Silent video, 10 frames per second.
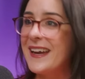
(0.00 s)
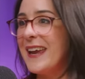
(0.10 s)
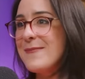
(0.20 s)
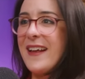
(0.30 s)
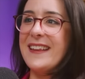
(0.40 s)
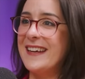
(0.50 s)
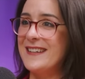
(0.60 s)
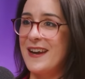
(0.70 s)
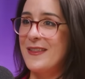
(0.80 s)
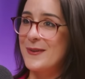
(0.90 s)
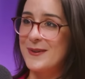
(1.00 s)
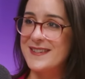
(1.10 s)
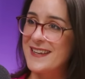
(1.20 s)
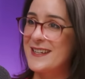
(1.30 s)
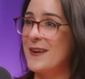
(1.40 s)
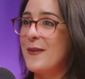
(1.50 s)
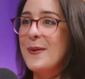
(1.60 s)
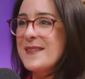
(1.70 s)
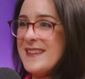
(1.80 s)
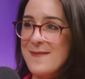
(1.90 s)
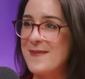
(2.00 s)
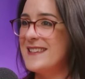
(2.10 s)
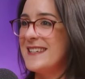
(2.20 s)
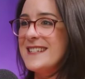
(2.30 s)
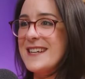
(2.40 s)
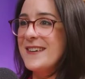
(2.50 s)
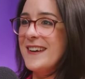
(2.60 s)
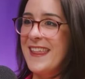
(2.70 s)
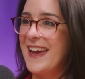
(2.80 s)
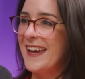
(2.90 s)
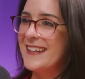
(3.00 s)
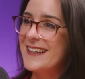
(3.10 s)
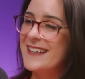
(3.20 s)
emailing each other or sending off a WhatsApp message here and there.